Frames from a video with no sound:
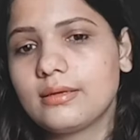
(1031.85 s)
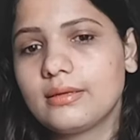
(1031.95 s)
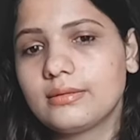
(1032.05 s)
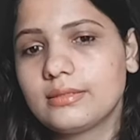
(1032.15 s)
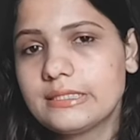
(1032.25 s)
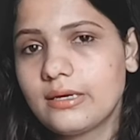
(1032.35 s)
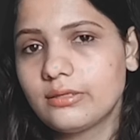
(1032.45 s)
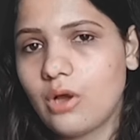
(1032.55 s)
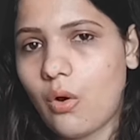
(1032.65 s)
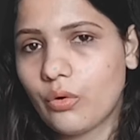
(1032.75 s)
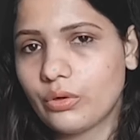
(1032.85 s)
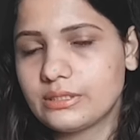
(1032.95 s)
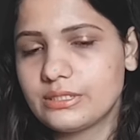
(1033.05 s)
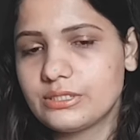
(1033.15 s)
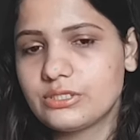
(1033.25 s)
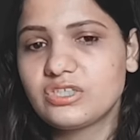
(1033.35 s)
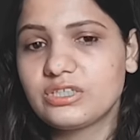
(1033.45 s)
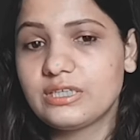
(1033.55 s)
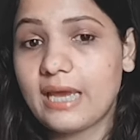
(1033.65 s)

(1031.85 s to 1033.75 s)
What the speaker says: These are the organisms which get